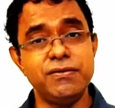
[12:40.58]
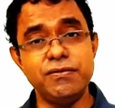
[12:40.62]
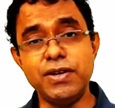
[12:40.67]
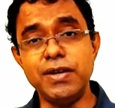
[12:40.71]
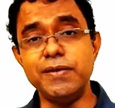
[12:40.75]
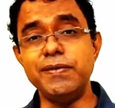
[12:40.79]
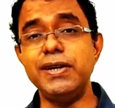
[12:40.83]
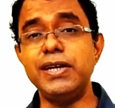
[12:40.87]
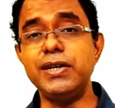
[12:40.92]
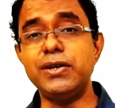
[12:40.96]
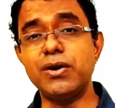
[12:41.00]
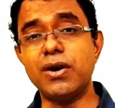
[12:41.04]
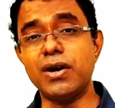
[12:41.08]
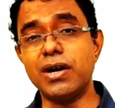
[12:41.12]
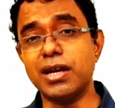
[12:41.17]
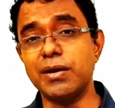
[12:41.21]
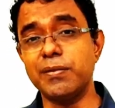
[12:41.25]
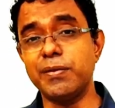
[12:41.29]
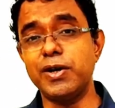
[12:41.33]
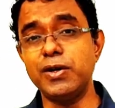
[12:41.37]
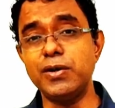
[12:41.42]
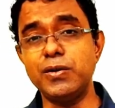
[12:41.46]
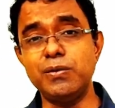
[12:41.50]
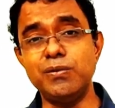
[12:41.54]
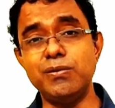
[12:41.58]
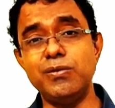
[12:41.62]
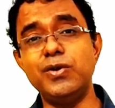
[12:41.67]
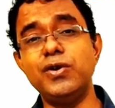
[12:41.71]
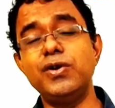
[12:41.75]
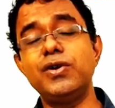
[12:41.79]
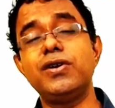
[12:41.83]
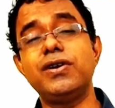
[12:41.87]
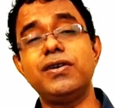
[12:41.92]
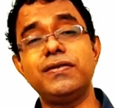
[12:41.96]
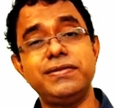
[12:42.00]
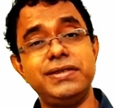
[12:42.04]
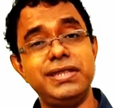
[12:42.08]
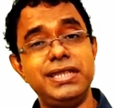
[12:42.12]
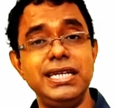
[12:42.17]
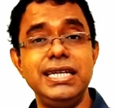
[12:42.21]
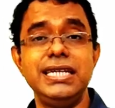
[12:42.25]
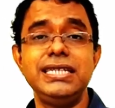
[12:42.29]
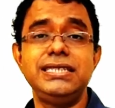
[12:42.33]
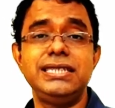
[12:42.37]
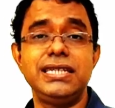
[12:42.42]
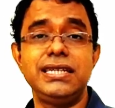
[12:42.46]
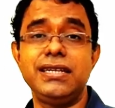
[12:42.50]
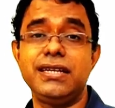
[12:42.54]
We will talk about more of
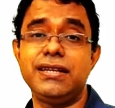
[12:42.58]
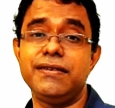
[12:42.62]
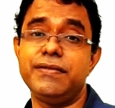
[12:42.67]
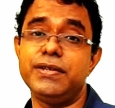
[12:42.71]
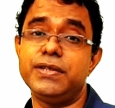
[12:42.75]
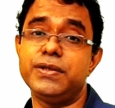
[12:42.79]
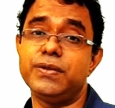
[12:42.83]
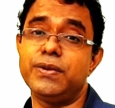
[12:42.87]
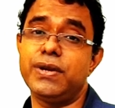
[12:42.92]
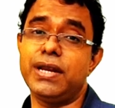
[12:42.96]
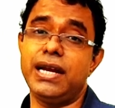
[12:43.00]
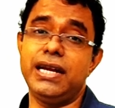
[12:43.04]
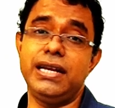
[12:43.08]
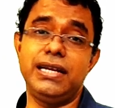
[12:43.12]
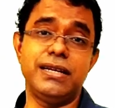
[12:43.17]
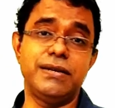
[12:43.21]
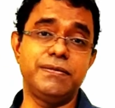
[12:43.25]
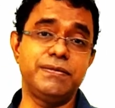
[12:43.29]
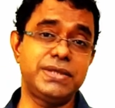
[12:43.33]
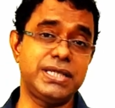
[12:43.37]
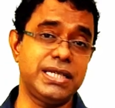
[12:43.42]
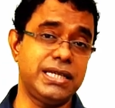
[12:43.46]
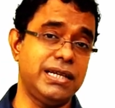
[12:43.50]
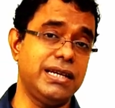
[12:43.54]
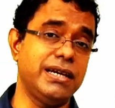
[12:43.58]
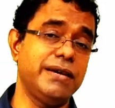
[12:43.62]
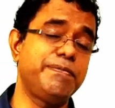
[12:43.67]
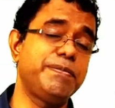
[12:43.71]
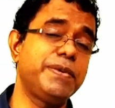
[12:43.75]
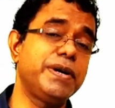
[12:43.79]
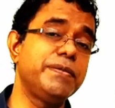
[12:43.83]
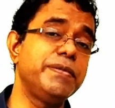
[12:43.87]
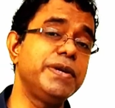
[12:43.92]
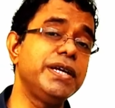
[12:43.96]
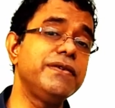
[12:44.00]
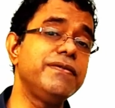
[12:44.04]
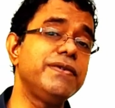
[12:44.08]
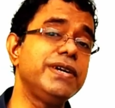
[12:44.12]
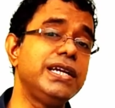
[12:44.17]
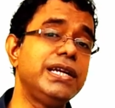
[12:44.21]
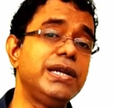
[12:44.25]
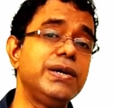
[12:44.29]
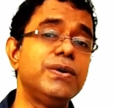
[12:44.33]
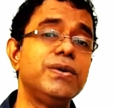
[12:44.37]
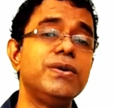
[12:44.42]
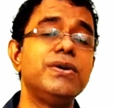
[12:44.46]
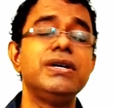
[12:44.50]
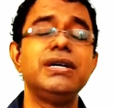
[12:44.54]
these individual items in upcoming
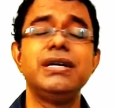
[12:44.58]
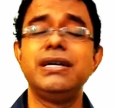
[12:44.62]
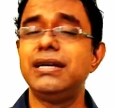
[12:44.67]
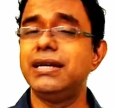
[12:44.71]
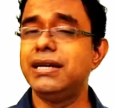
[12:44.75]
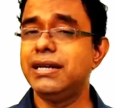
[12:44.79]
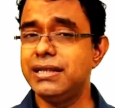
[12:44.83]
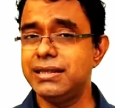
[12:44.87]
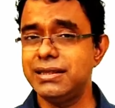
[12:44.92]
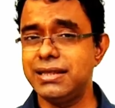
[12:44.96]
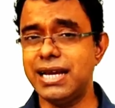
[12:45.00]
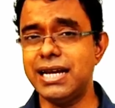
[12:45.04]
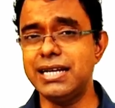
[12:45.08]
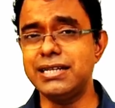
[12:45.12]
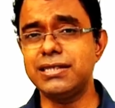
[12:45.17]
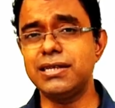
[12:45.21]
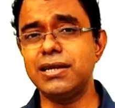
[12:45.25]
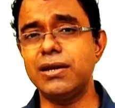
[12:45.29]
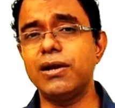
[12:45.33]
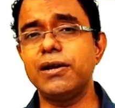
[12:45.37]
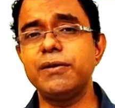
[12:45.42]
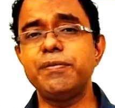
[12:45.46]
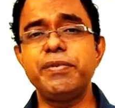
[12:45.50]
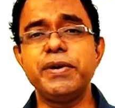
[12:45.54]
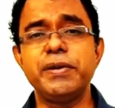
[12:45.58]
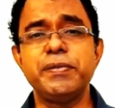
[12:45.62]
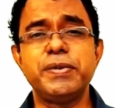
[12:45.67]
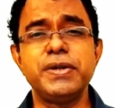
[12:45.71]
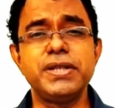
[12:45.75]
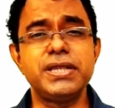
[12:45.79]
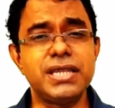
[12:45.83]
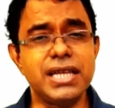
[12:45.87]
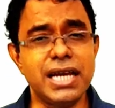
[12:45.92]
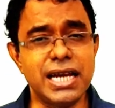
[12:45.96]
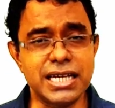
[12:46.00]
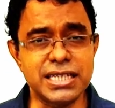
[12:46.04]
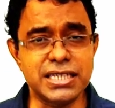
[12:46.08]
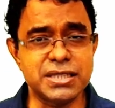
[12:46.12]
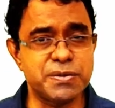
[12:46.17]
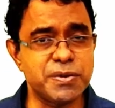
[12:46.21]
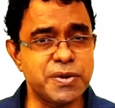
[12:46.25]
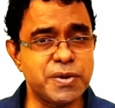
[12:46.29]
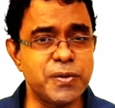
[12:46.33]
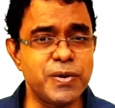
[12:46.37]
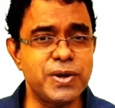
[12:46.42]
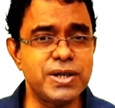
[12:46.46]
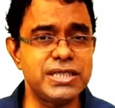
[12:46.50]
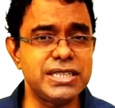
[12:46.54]
video. Thanks a lot people. Thanks
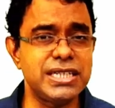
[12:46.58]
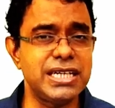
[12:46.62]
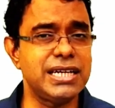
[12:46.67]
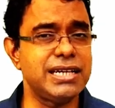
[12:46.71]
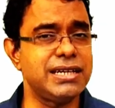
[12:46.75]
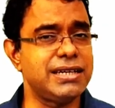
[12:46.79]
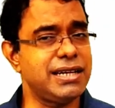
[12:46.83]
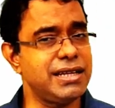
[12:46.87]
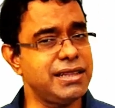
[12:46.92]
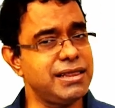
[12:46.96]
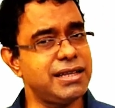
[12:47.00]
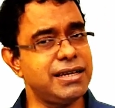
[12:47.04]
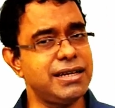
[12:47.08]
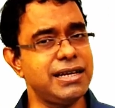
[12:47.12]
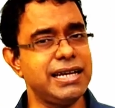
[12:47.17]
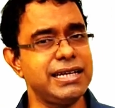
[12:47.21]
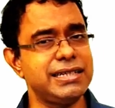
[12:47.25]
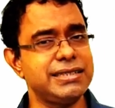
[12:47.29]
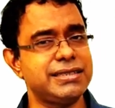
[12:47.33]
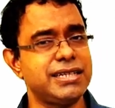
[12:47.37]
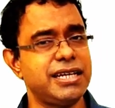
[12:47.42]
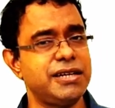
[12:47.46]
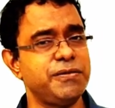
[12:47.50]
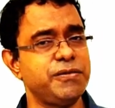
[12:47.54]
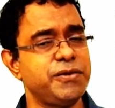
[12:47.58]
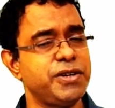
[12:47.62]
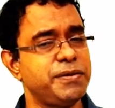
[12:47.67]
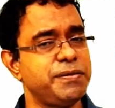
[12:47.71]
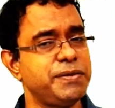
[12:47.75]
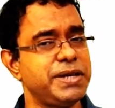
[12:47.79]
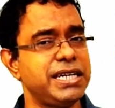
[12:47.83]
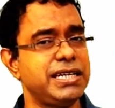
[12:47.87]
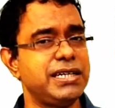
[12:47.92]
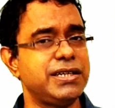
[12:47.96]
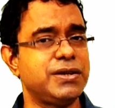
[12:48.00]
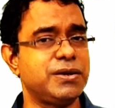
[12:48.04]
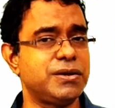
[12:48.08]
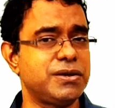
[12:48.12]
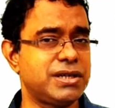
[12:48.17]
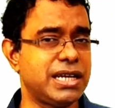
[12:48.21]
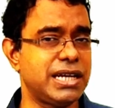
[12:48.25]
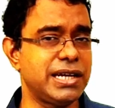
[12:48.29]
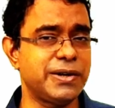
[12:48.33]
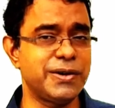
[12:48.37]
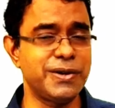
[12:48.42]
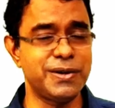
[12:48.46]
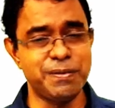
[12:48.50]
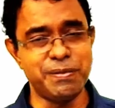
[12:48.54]
for watching. Till the next time we meet. Good
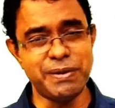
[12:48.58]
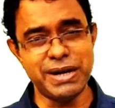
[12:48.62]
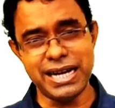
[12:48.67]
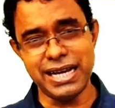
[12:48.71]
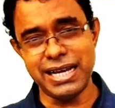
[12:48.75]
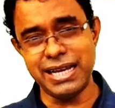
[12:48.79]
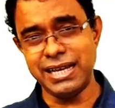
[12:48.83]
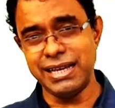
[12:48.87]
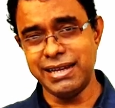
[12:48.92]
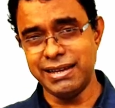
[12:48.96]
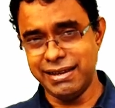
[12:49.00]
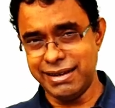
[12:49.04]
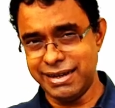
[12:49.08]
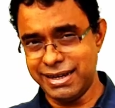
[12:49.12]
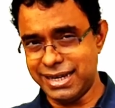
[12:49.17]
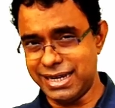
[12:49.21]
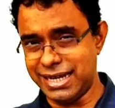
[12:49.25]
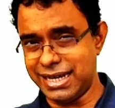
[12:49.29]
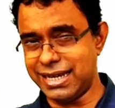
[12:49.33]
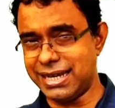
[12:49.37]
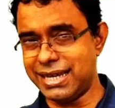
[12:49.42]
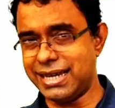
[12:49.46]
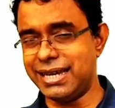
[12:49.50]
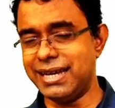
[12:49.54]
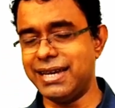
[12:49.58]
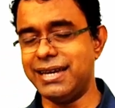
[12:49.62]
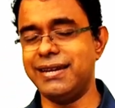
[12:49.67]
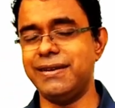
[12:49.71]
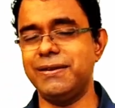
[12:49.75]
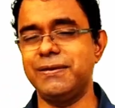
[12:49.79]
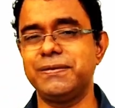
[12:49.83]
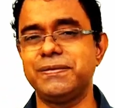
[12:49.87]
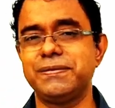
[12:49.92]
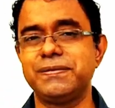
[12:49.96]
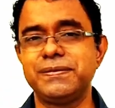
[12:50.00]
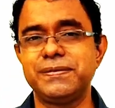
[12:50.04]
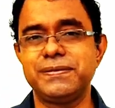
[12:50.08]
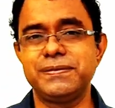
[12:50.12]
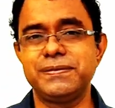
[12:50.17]
day, goodbye. Take care.